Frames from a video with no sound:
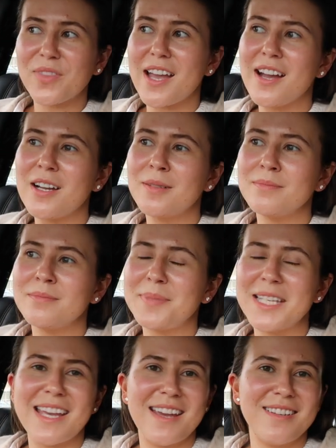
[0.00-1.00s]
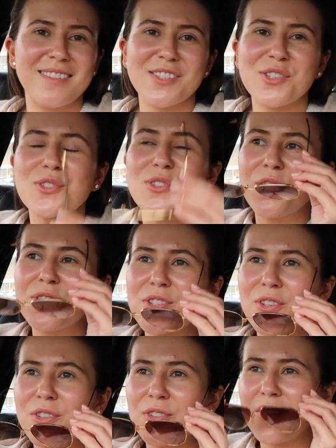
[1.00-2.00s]
But yeah, so
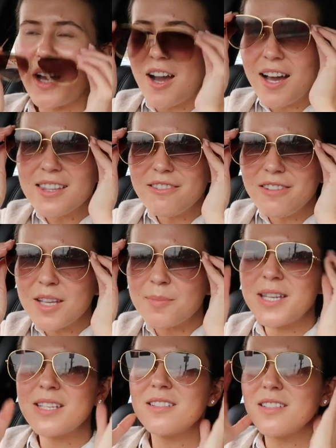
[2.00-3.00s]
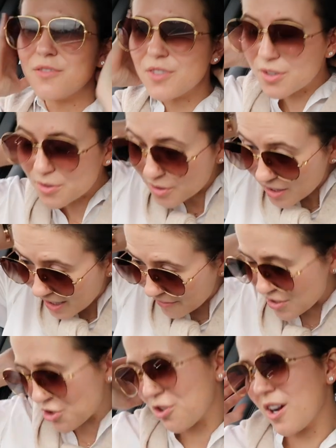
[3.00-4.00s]
good. Highly recommend if you
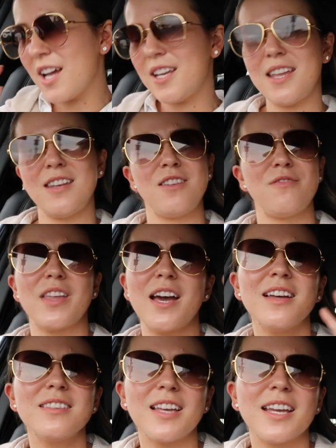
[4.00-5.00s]
haven't tried any of that.